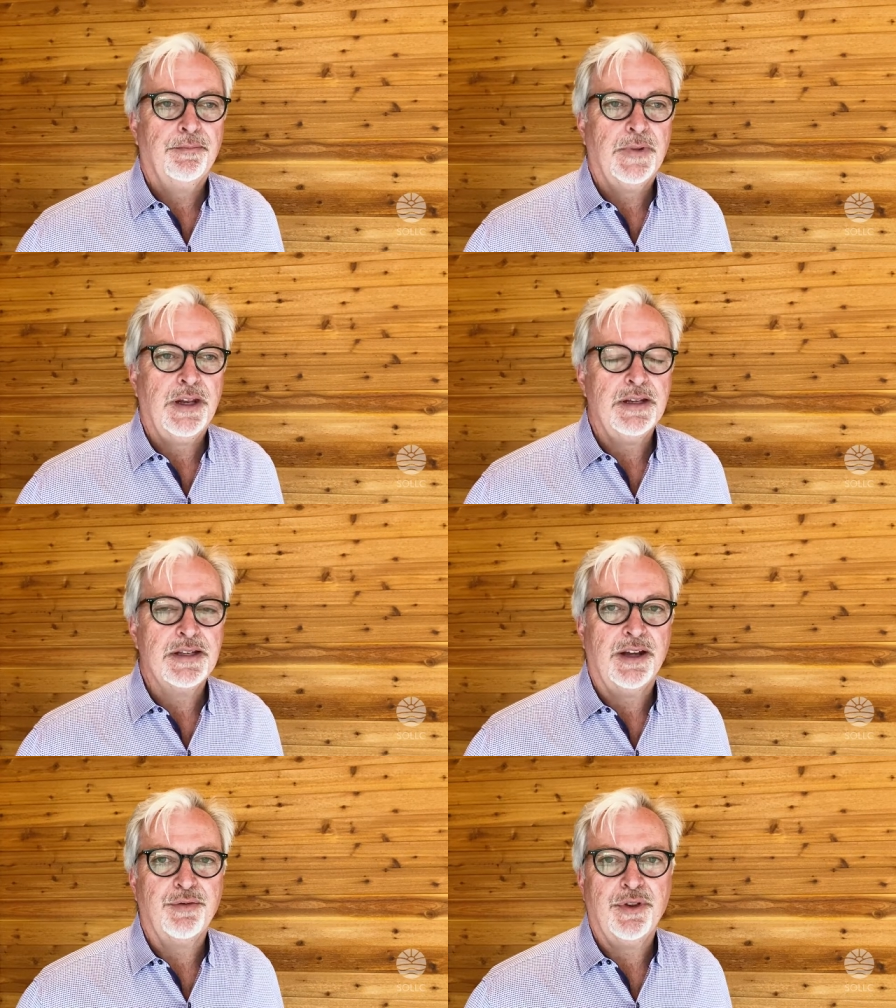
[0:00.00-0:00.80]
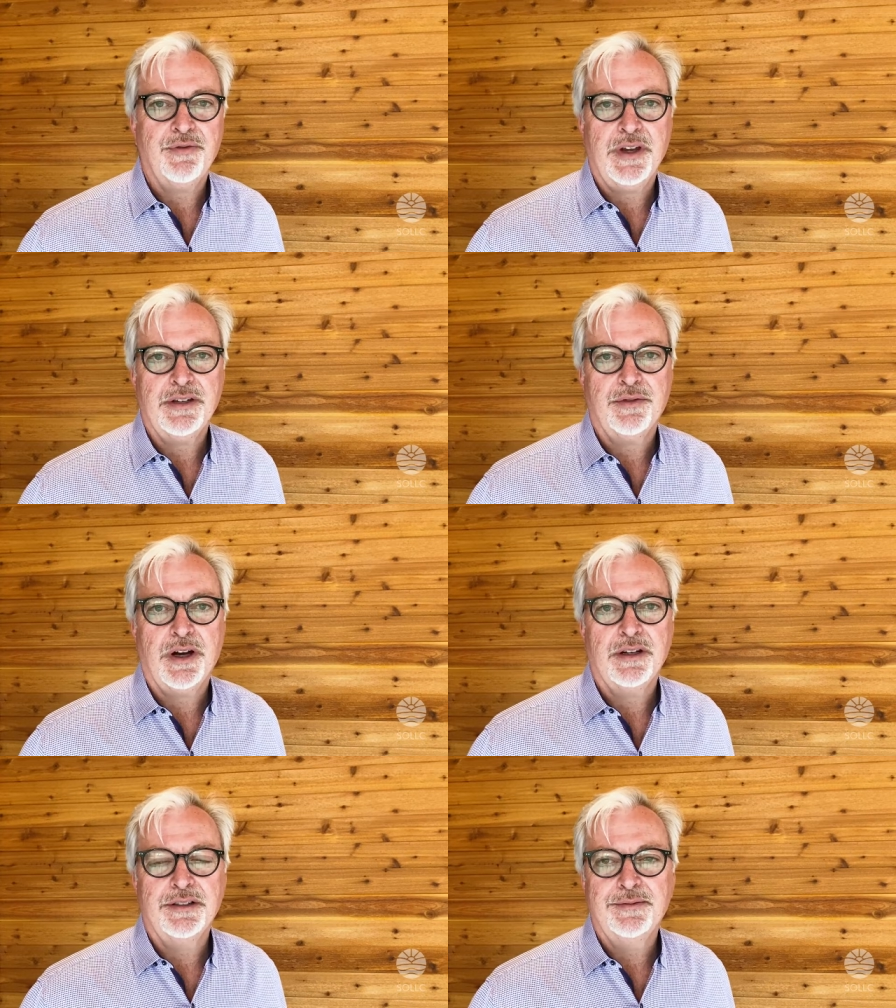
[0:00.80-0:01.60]
It is not for the faint of
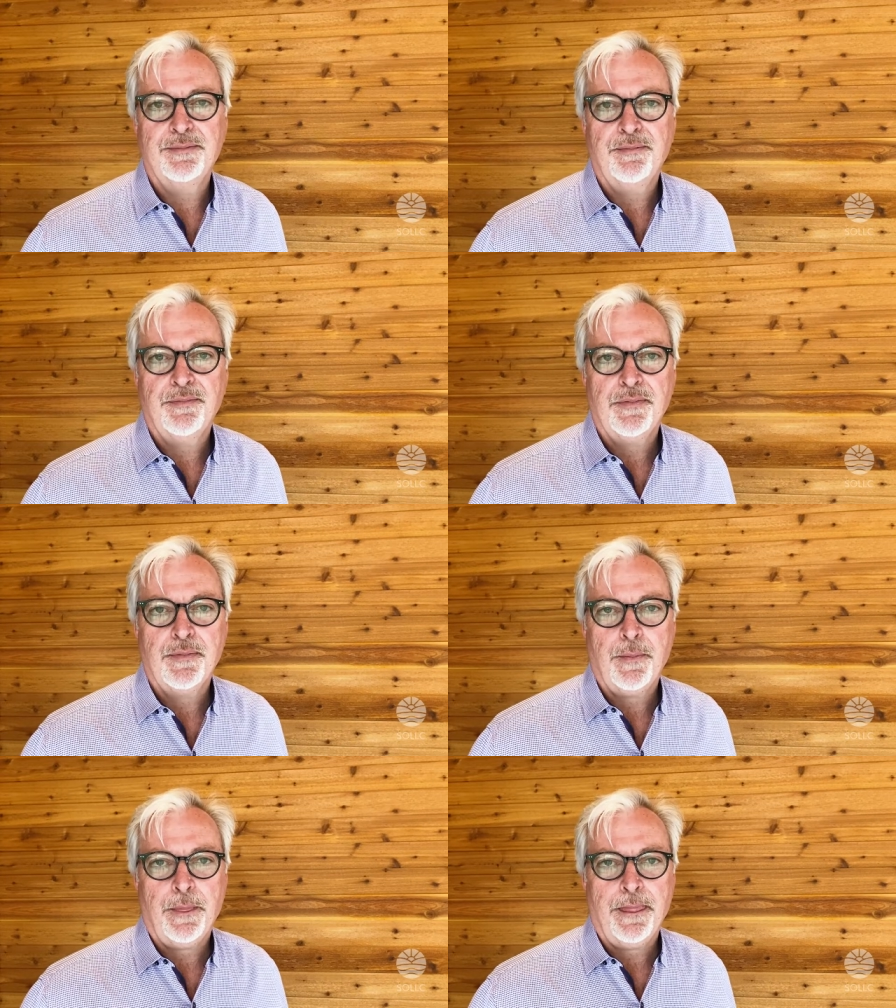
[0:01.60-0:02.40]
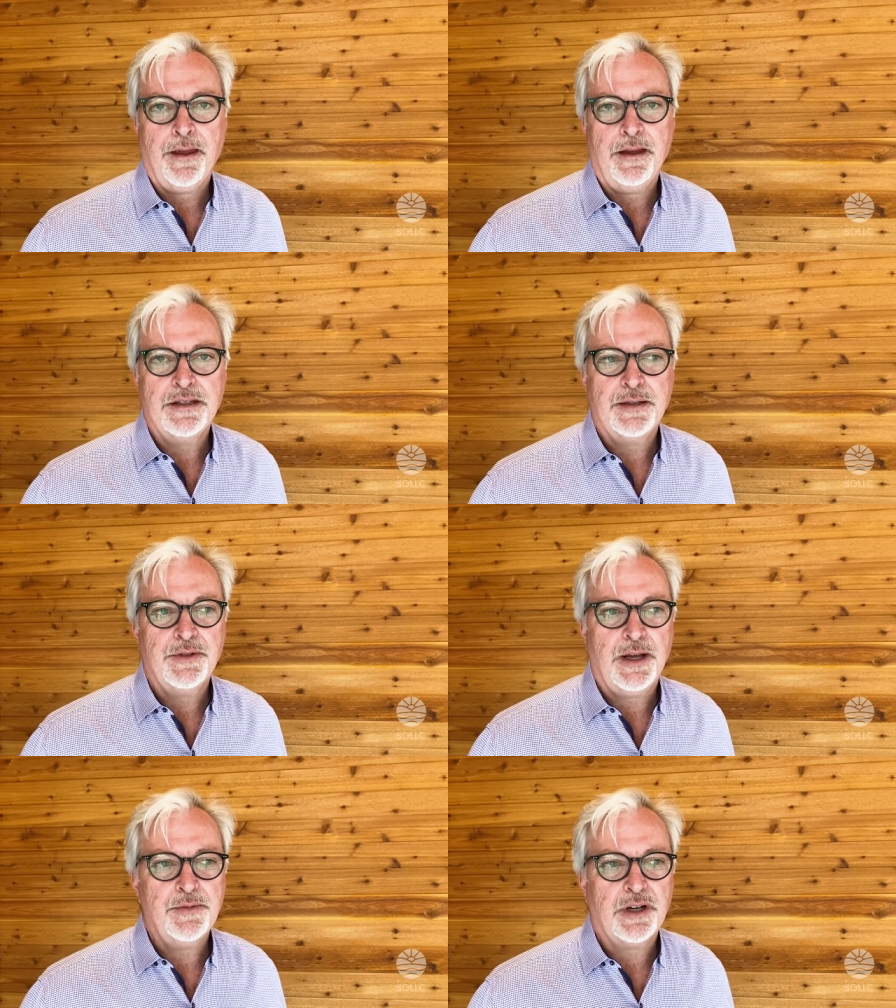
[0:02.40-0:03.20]
heart, and
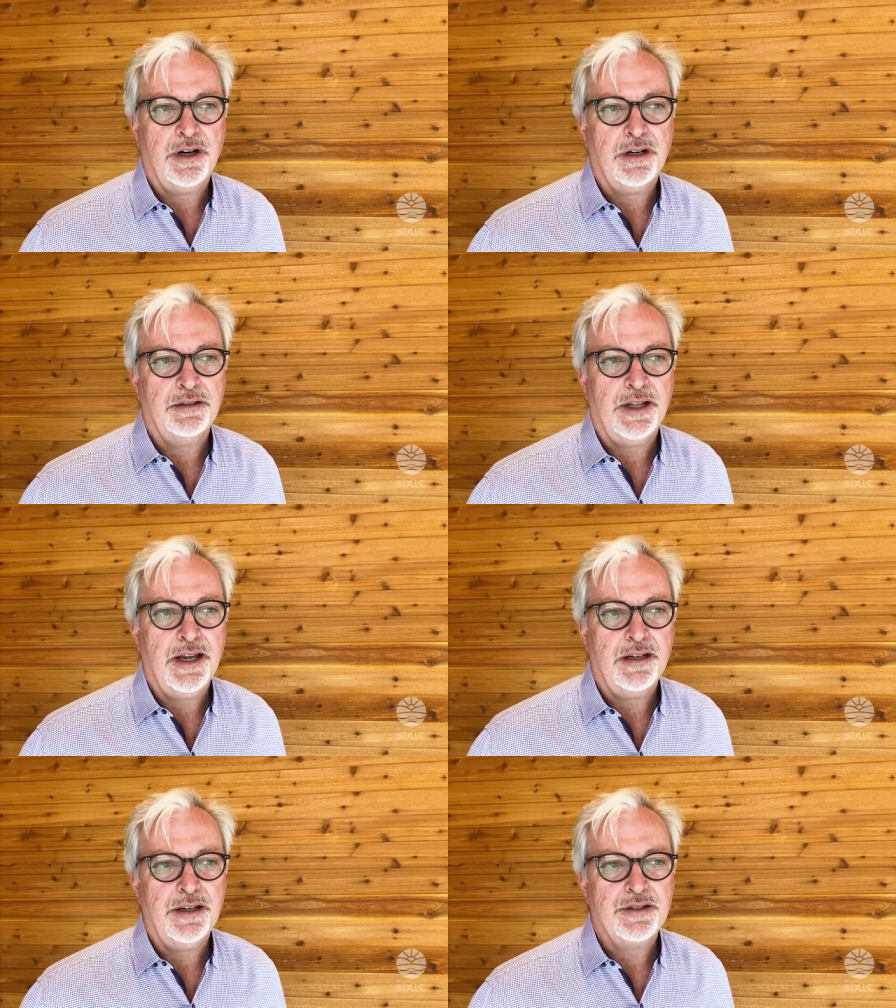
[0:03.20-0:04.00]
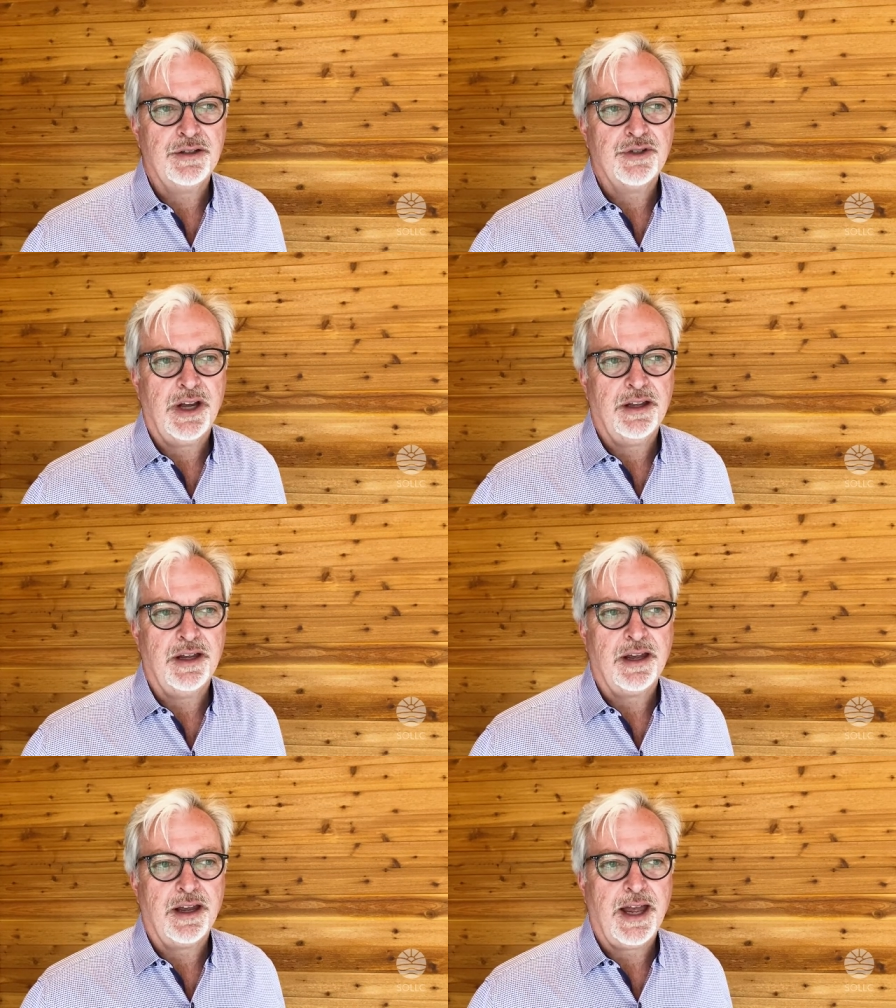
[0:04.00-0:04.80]
sometimes our light needs to shine
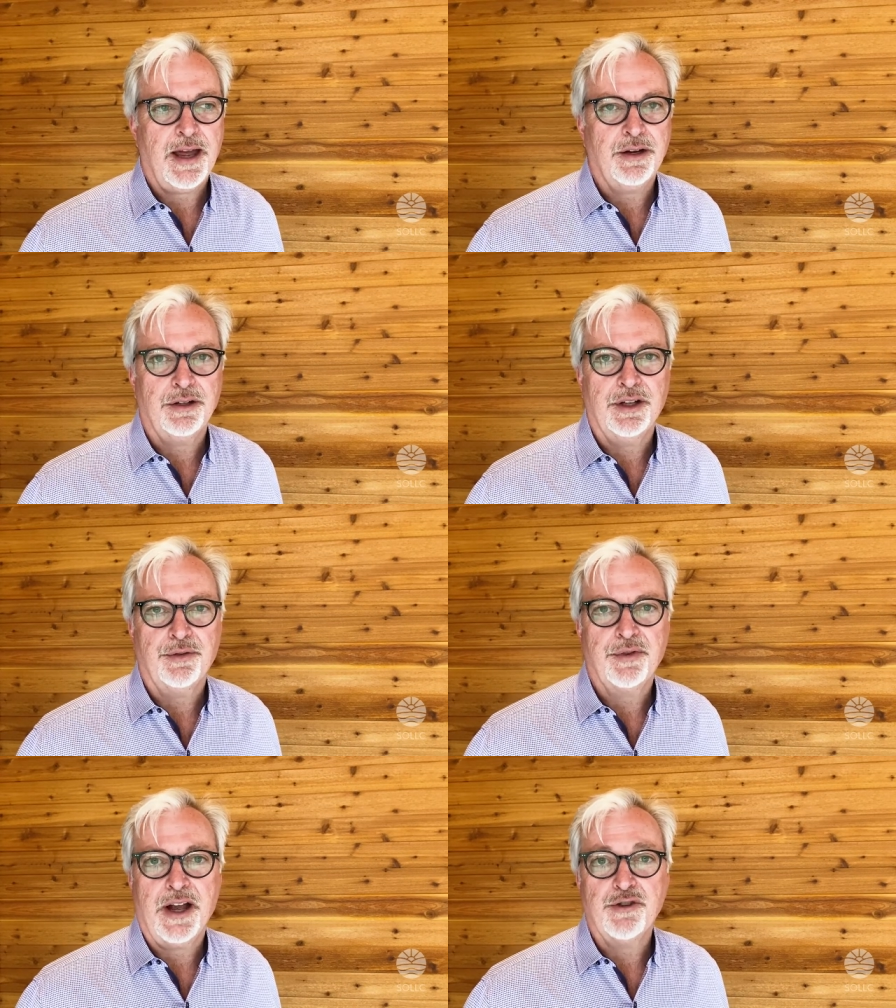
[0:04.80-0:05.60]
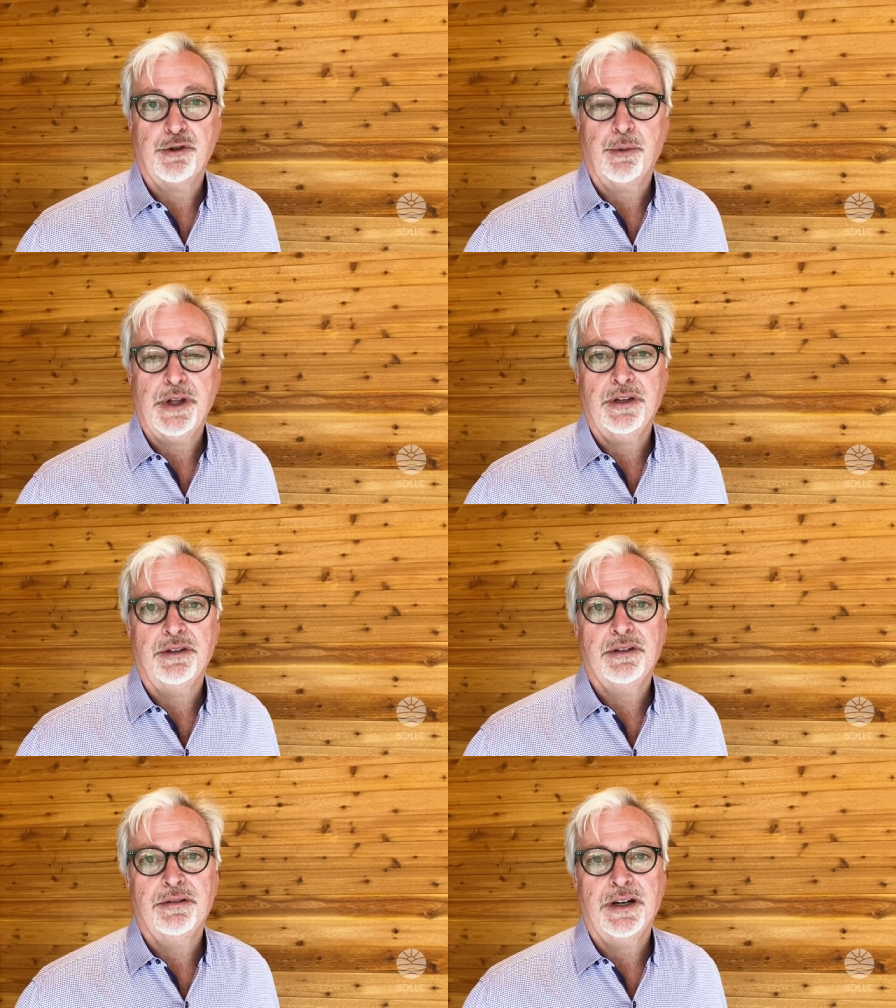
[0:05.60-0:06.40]
like a candle in a fragile wind,
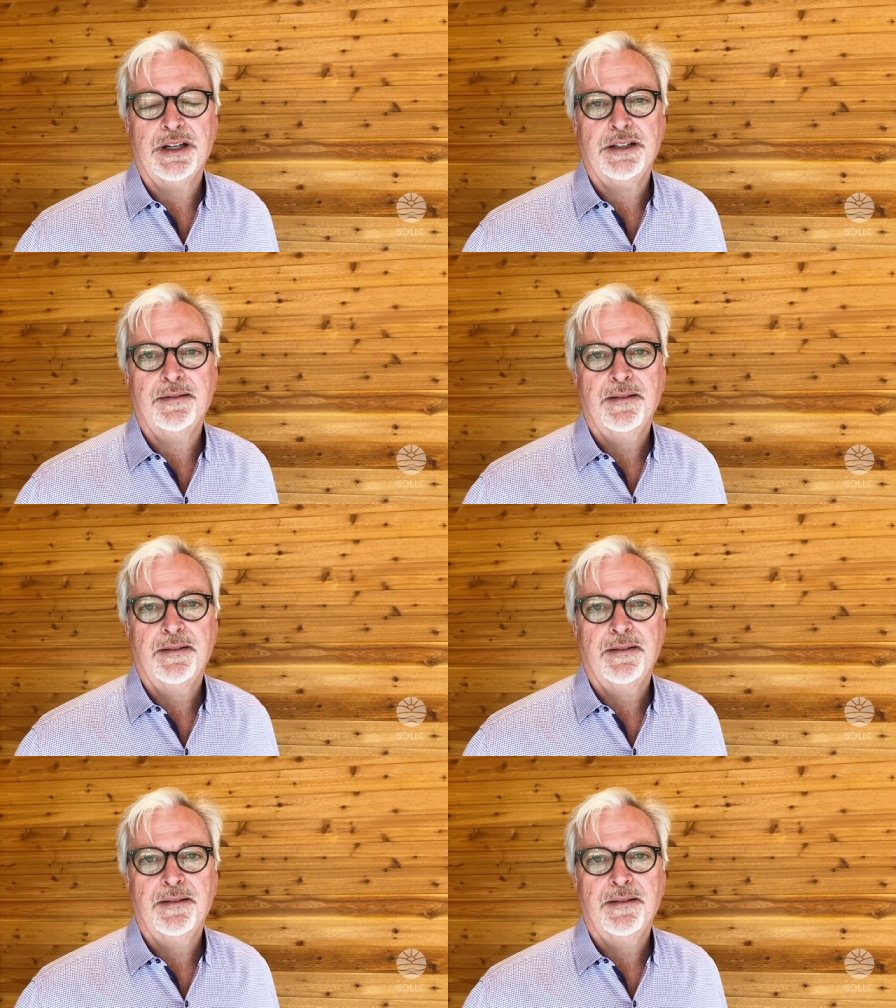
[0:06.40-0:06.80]
right?